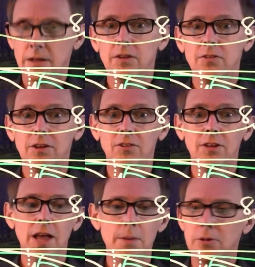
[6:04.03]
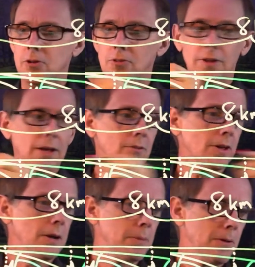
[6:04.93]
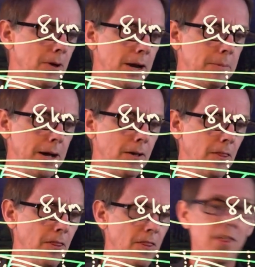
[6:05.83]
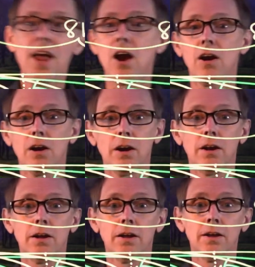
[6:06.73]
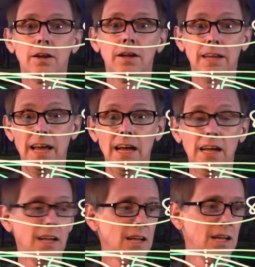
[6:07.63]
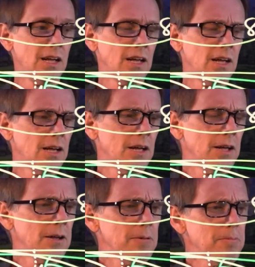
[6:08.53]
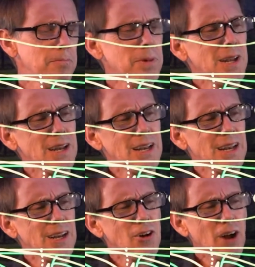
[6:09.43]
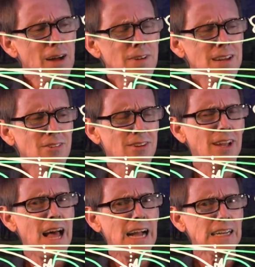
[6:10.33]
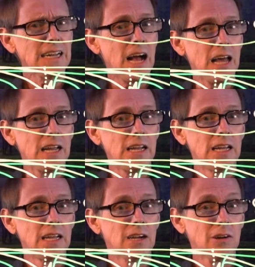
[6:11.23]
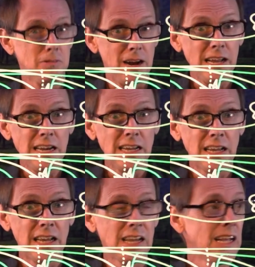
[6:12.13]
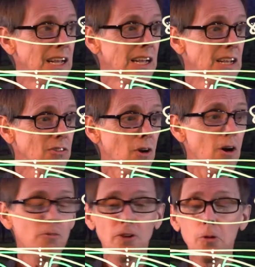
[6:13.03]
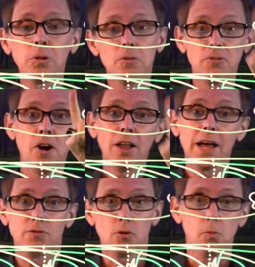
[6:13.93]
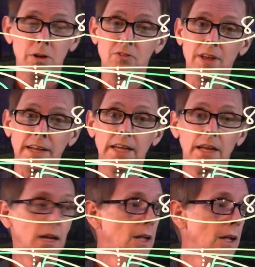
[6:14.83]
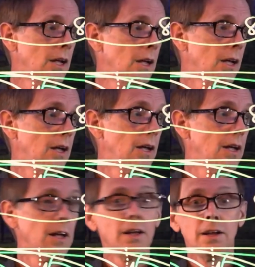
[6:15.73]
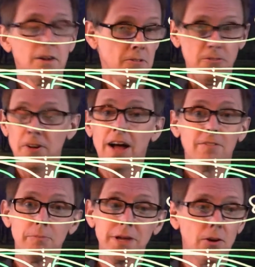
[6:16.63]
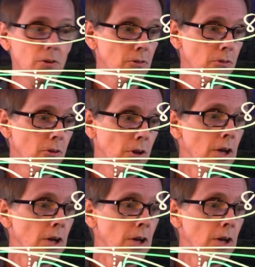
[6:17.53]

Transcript: Six kilometers. So that's going to be right about there. Yeah? But gravity's still acting on it, right? So how far will it fall after one second? Five meters.